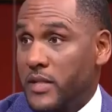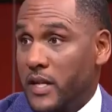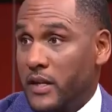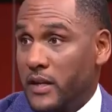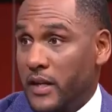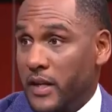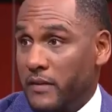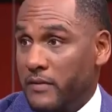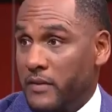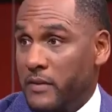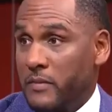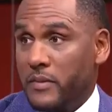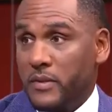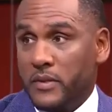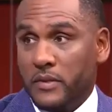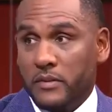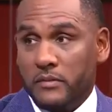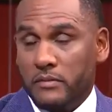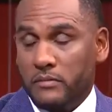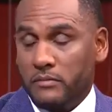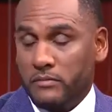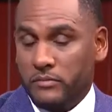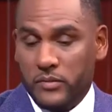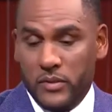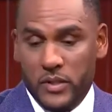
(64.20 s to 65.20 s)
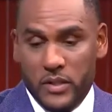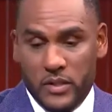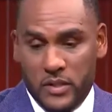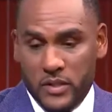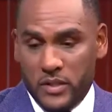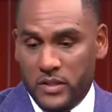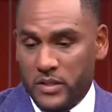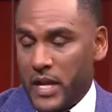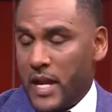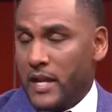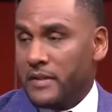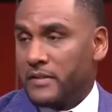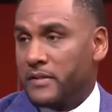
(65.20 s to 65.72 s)
that would give them the
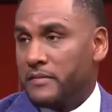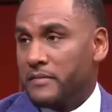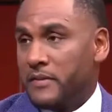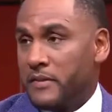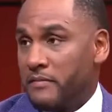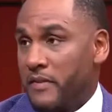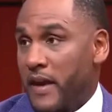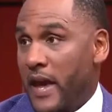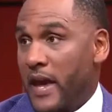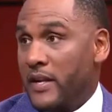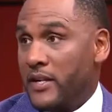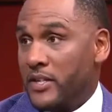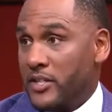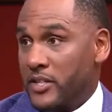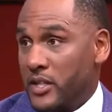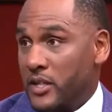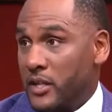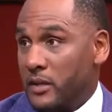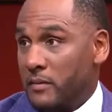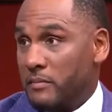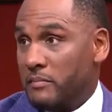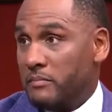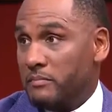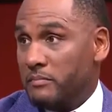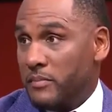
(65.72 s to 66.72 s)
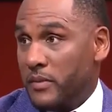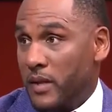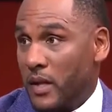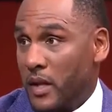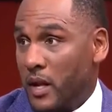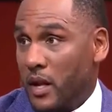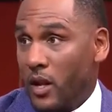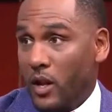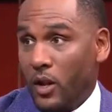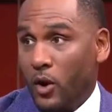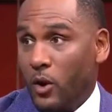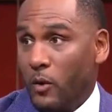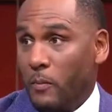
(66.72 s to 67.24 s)
decisive advantage in the
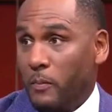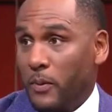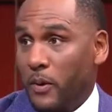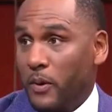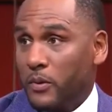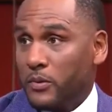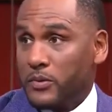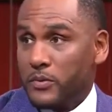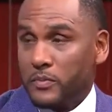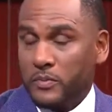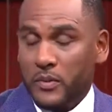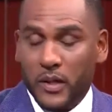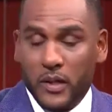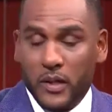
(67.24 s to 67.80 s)
low post.